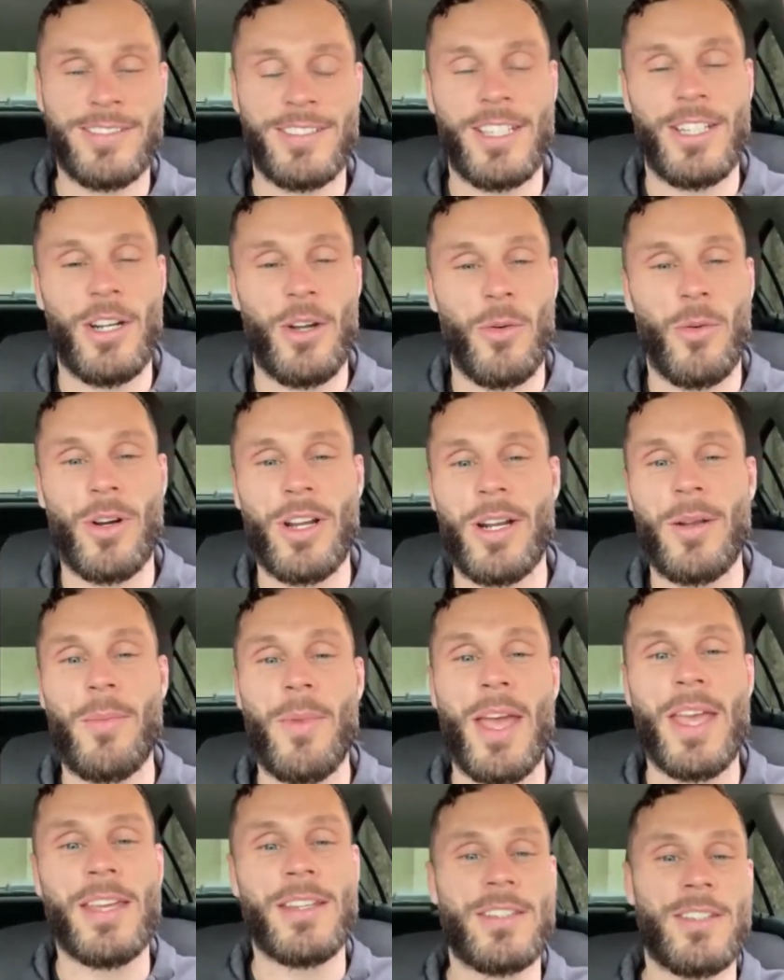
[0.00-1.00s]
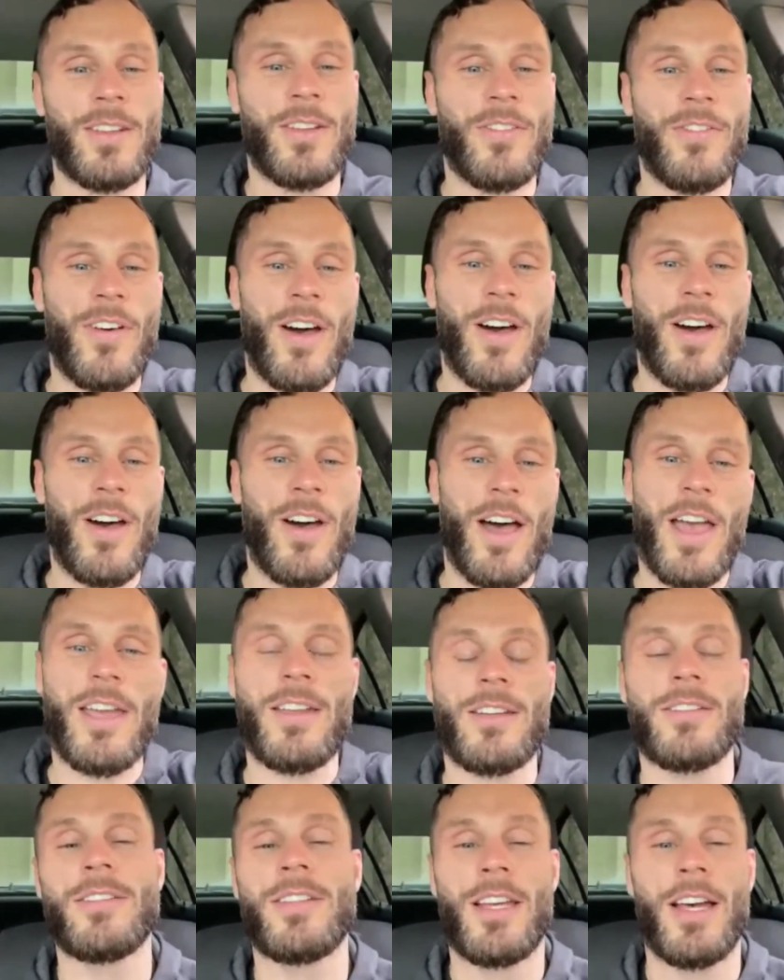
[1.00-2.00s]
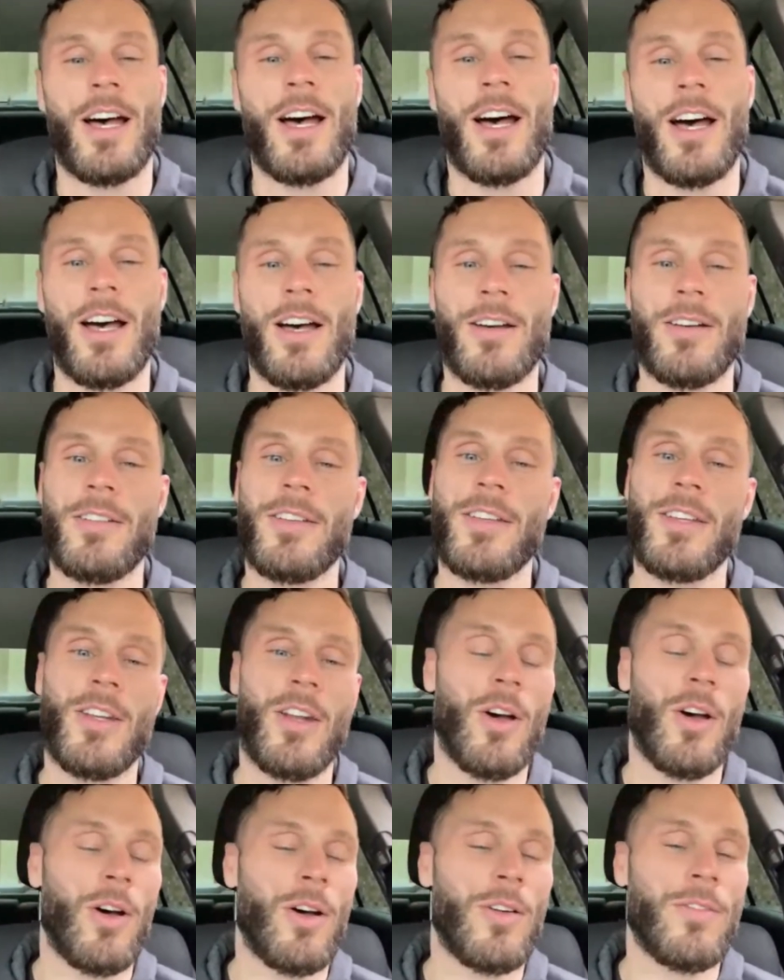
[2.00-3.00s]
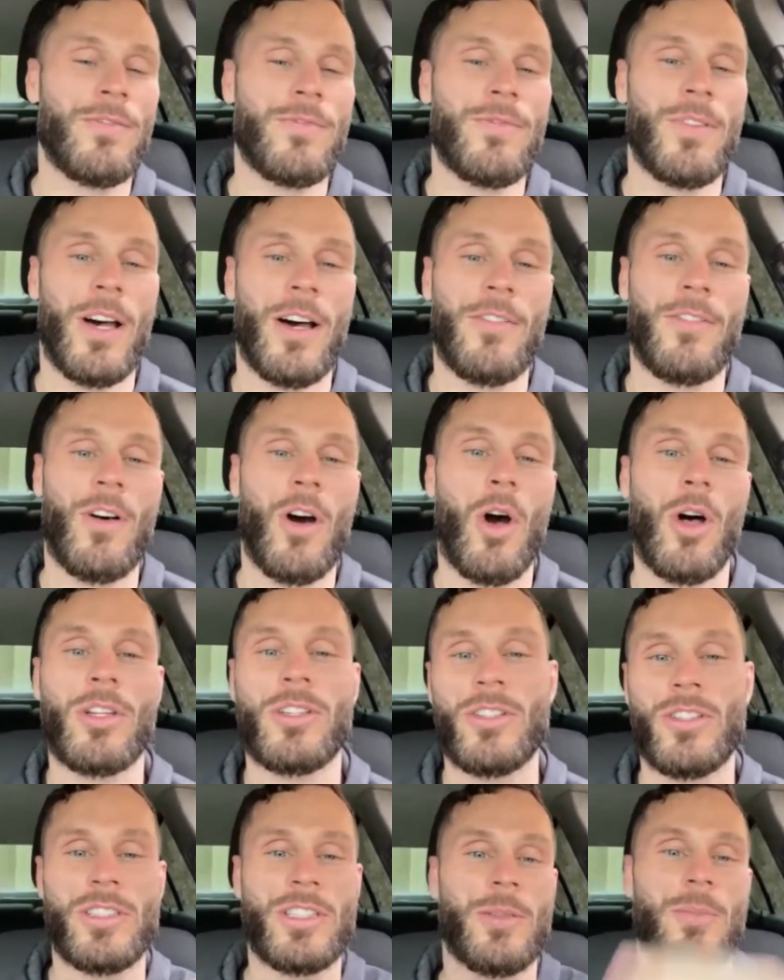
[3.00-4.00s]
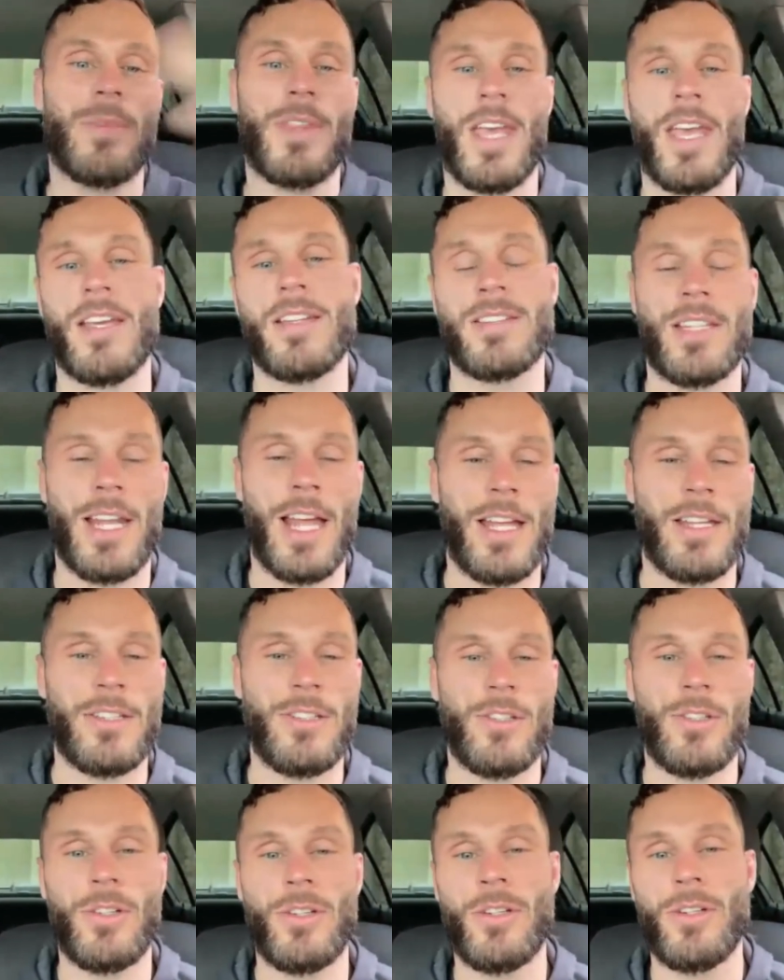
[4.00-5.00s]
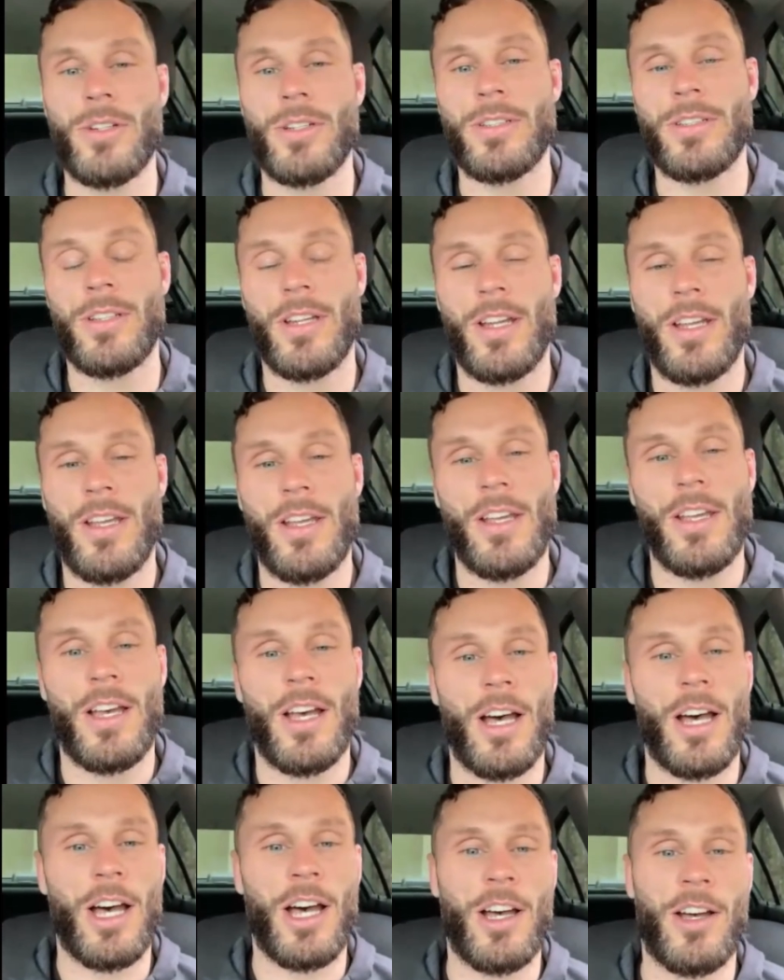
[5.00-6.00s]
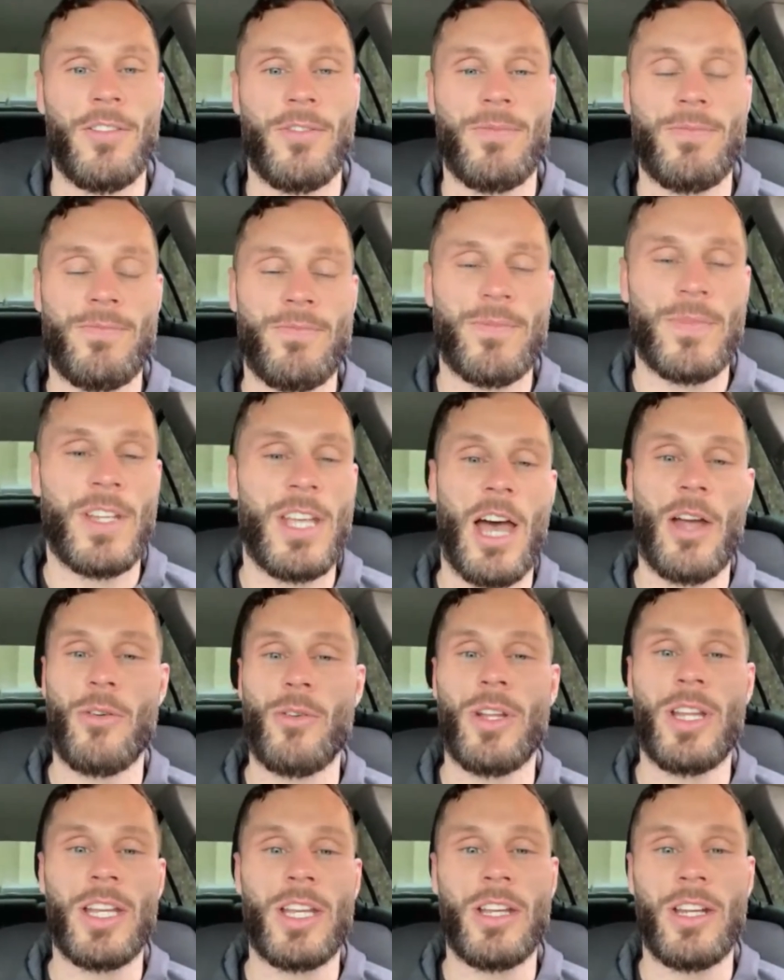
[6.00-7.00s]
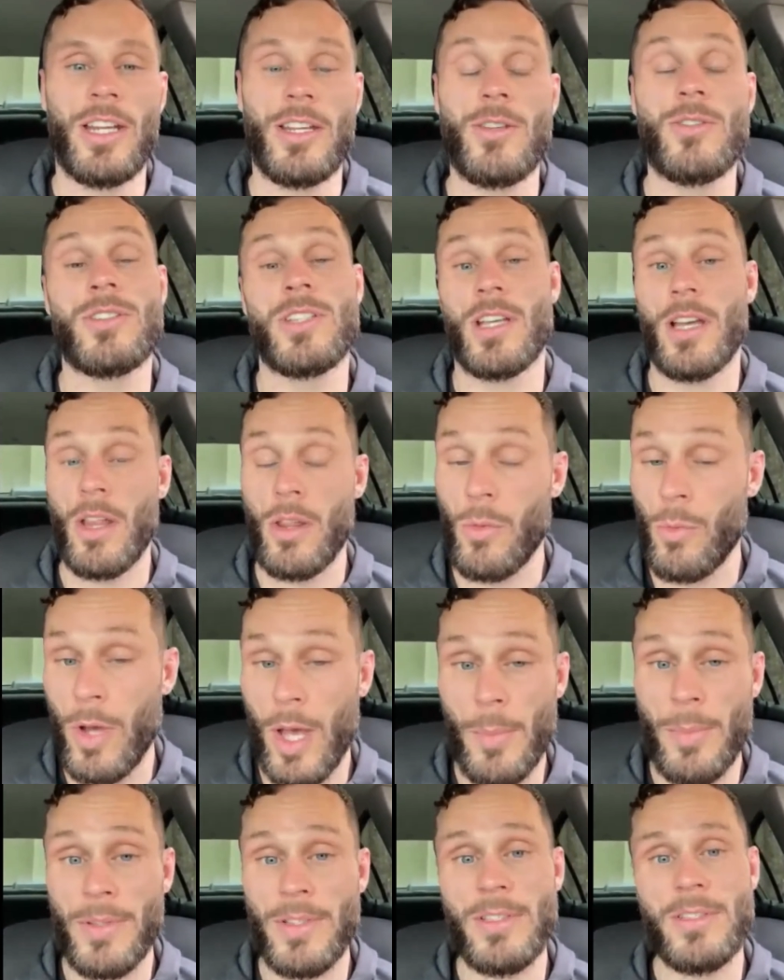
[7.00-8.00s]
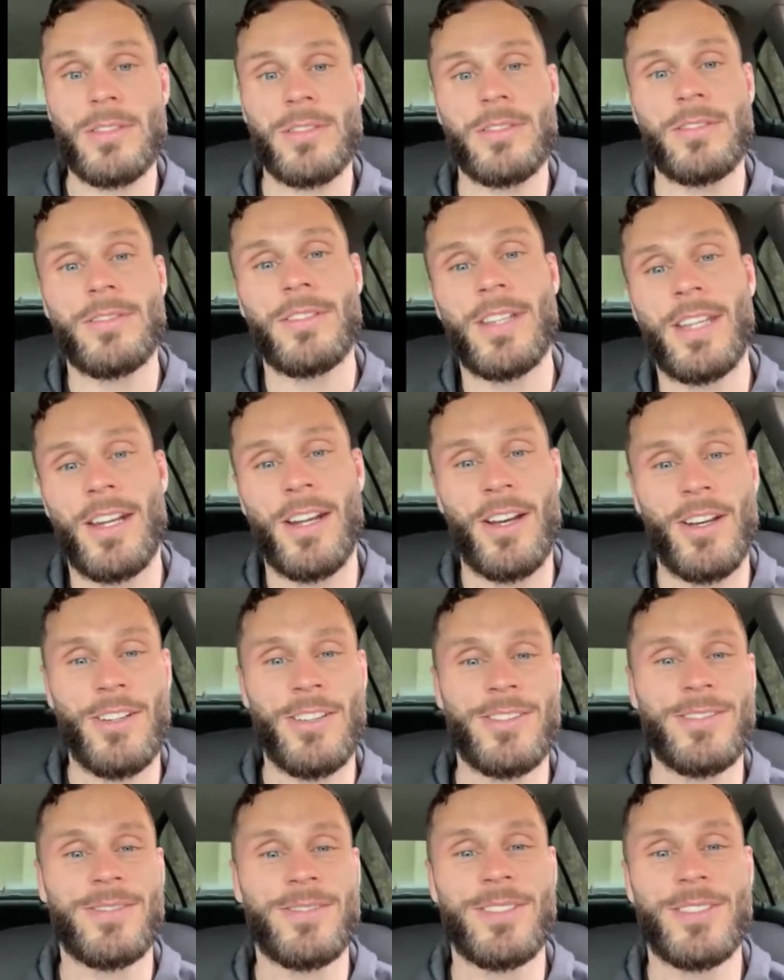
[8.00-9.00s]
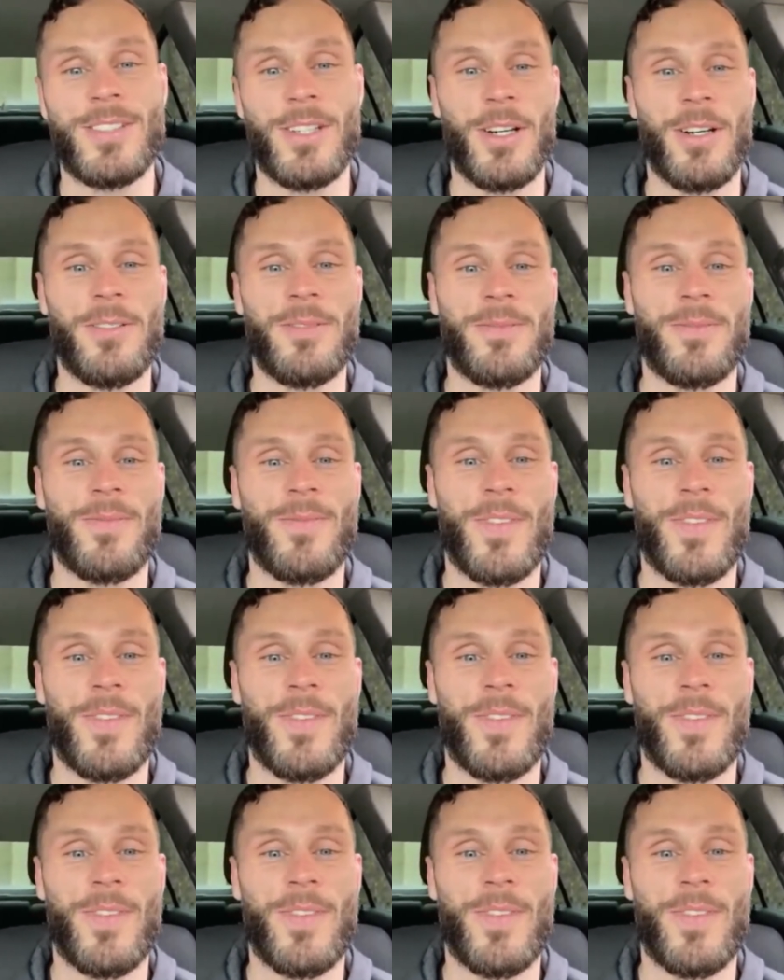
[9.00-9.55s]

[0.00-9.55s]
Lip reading: You know, we're going to make it to the fight, and, you know, I've altered some things that I do and gotten really good at using other weapons, you know, so.